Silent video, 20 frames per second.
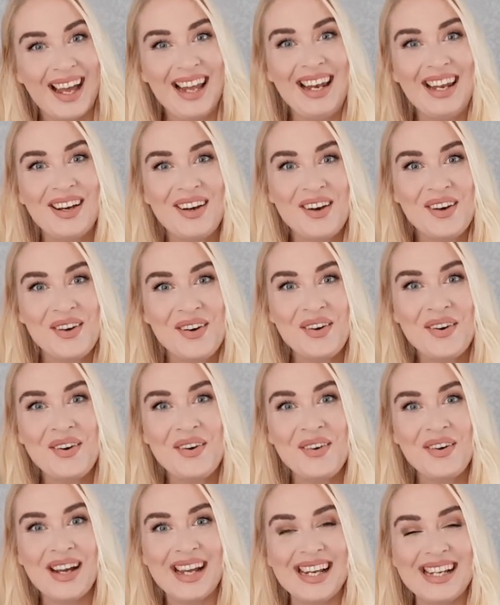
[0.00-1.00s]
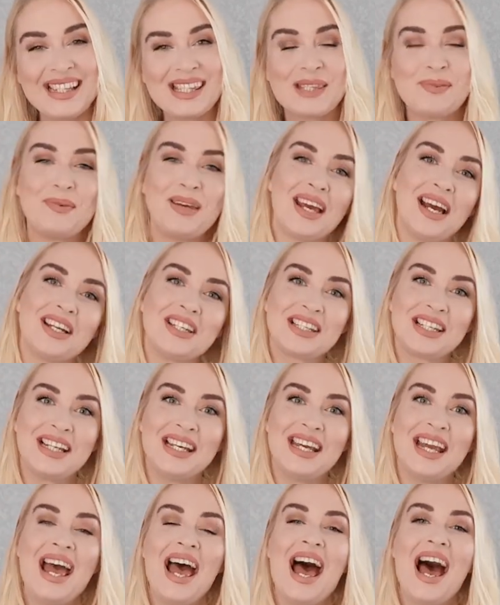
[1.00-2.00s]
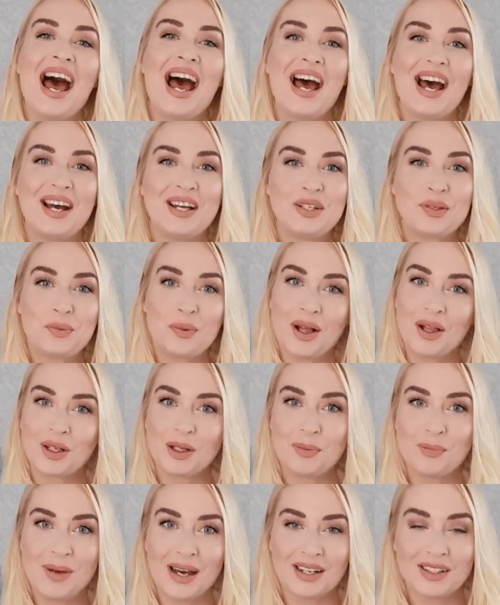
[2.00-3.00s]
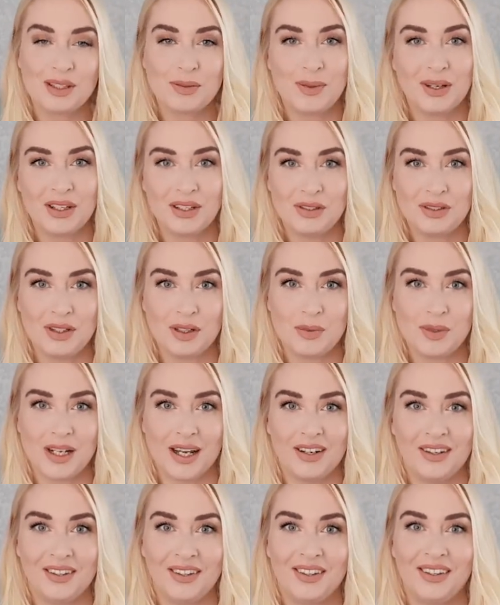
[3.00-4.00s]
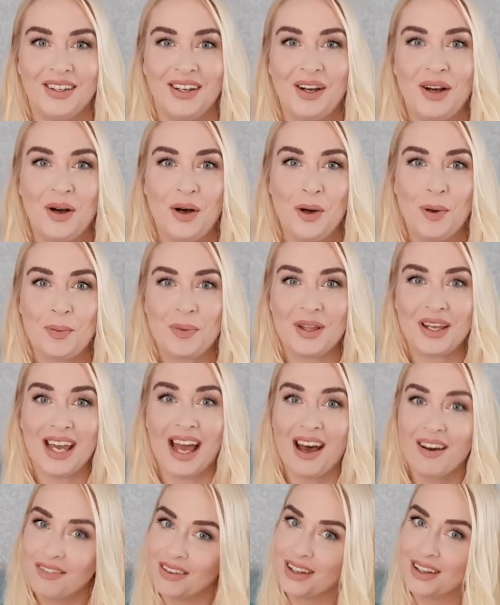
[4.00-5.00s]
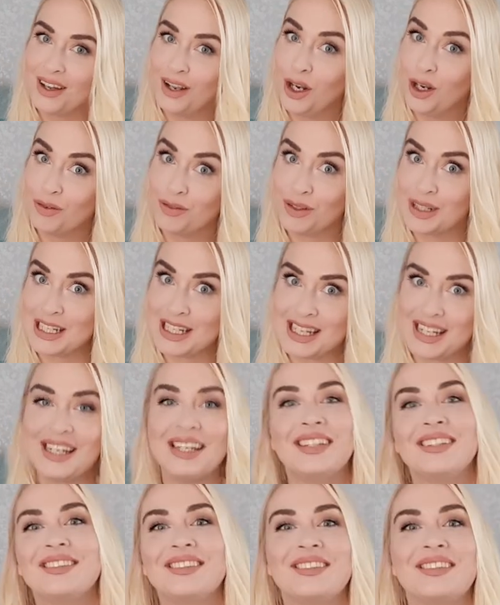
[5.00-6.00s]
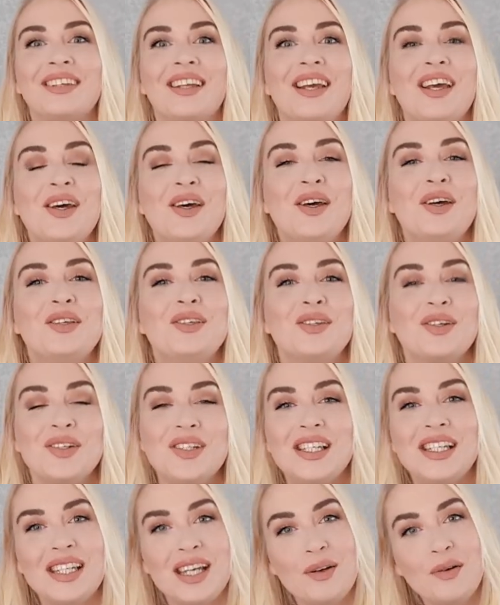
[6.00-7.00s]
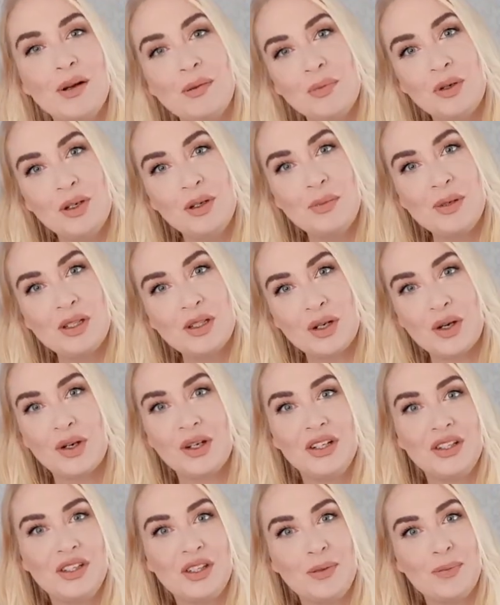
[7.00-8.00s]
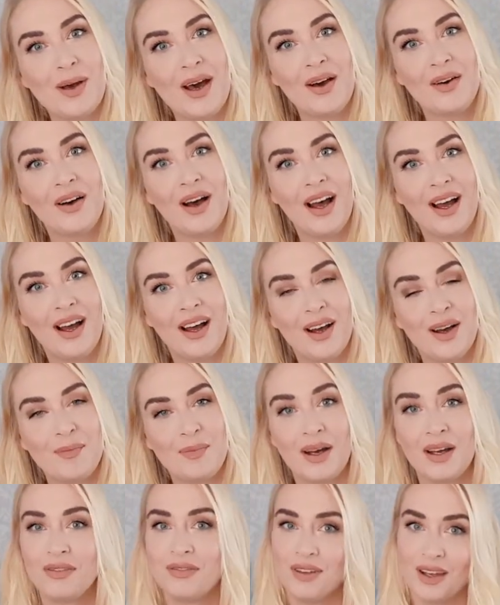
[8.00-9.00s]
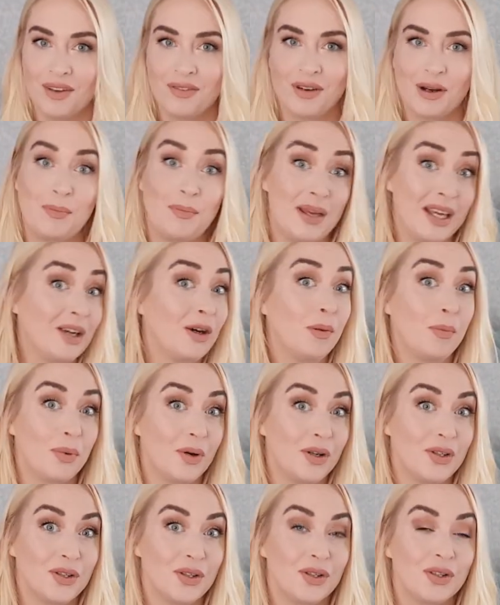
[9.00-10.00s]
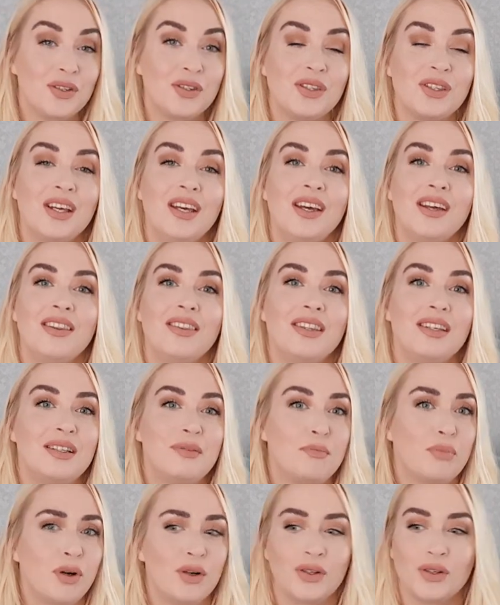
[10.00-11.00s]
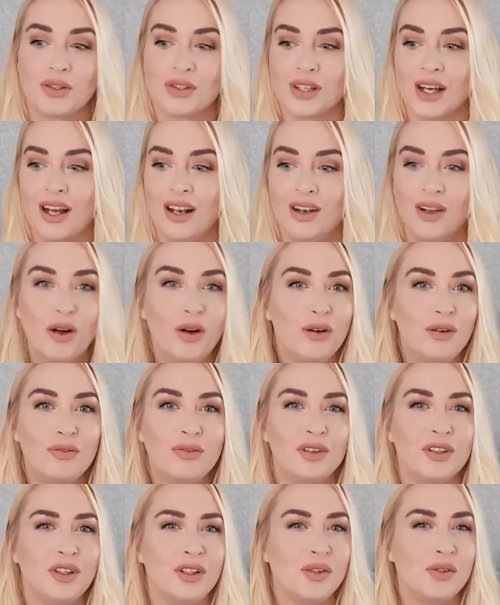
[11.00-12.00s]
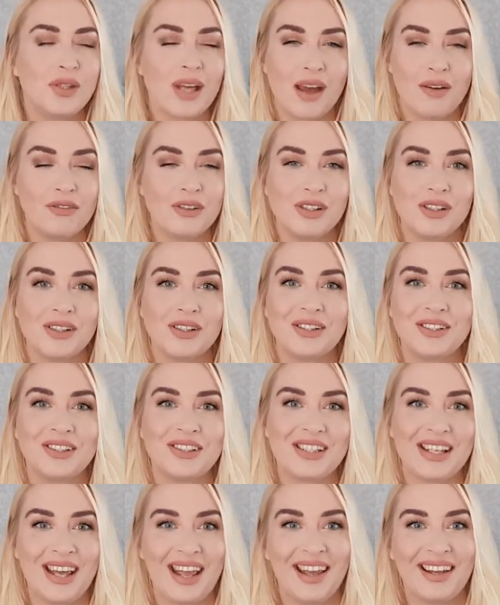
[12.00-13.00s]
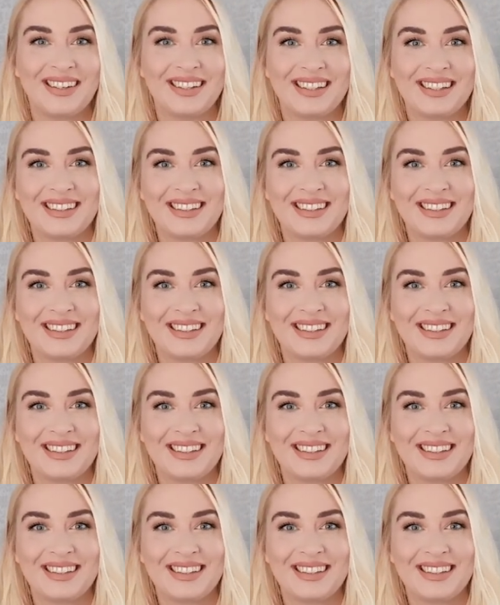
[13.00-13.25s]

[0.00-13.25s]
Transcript: Hello, it's me Ashleigh and welcome back to my YouTube channel. Hope that you're having a lovely day. So today what I'm going to be talking to you about are my favourite makeup products, the products that I love and use every single day.